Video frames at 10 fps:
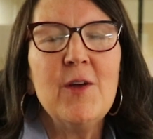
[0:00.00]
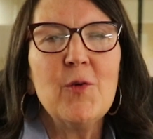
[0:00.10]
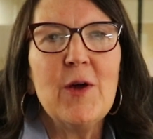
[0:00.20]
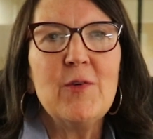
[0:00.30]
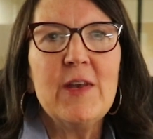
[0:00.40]

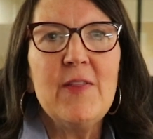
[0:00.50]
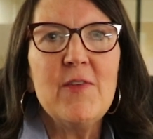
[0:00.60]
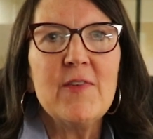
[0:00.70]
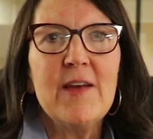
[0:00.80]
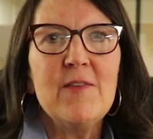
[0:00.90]
grounded in
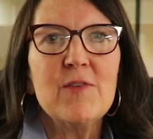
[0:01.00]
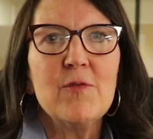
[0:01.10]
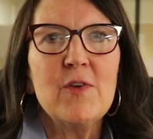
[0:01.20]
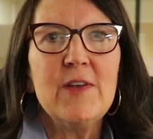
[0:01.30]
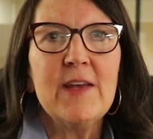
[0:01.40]
the science
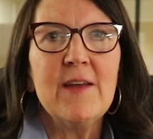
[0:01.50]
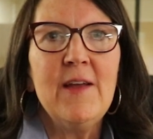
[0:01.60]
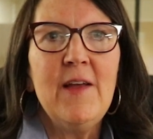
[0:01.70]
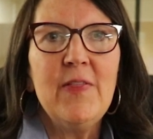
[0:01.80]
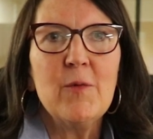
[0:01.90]
of reading
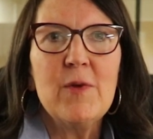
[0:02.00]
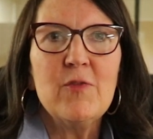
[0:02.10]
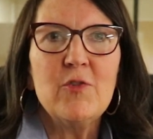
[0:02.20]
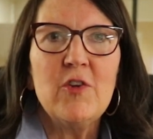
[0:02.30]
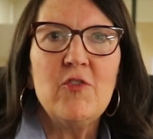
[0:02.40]
that
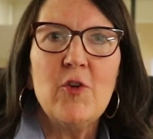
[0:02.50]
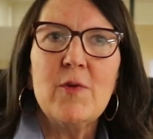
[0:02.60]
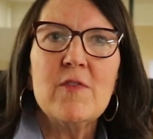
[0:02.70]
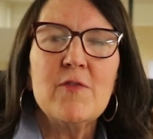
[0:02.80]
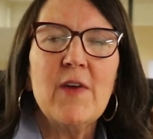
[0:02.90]
research has
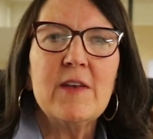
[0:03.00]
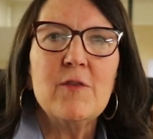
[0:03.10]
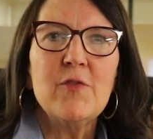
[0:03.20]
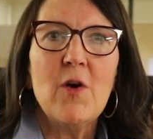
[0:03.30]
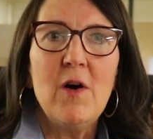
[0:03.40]
shown is
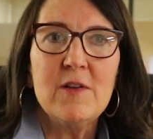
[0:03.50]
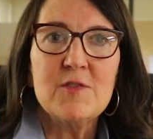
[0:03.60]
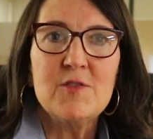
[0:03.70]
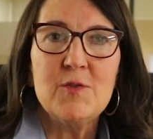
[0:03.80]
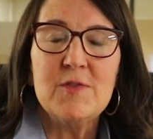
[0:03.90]
effective for all
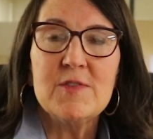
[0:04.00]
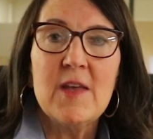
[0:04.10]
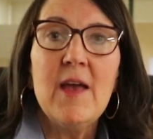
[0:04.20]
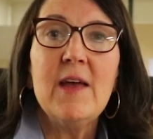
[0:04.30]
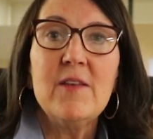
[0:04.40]

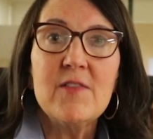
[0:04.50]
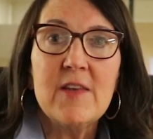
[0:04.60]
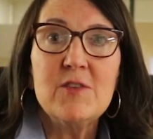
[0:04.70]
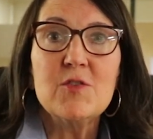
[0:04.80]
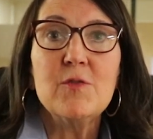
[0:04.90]
students and
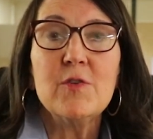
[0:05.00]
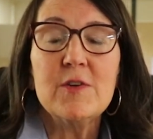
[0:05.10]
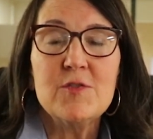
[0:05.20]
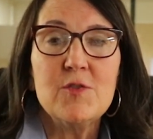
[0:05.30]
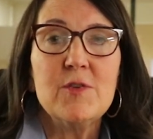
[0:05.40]
essential for
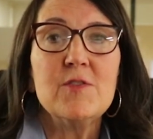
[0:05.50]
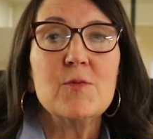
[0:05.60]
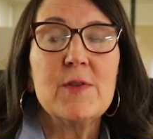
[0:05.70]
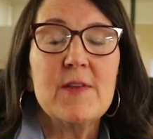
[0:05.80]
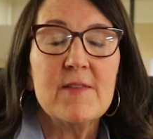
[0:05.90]
our
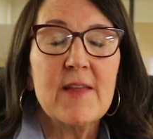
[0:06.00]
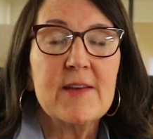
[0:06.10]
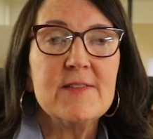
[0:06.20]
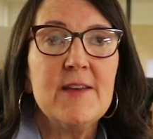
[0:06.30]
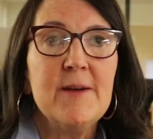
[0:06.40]
students with
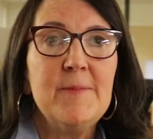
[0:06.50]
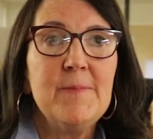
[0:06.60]
dyslexia.